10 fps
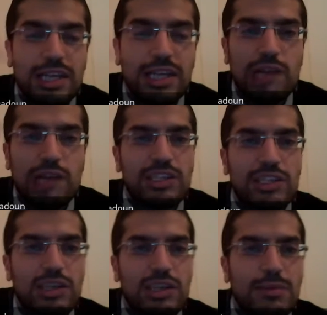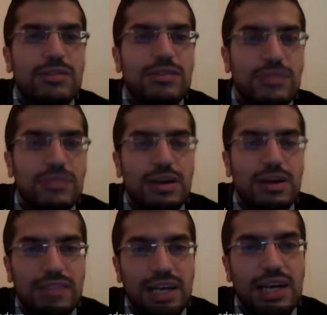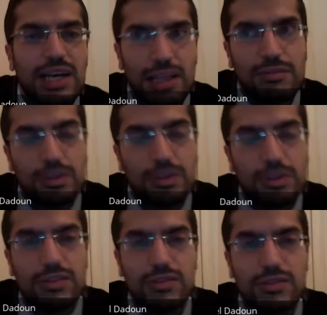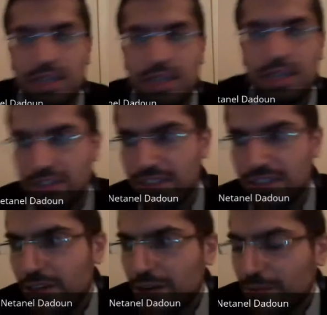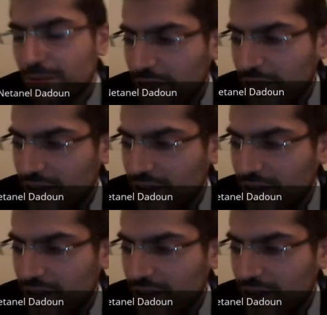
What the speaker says: So it's more than Eloi Neshama to do the Haftarah, even more than to do the Kaddish.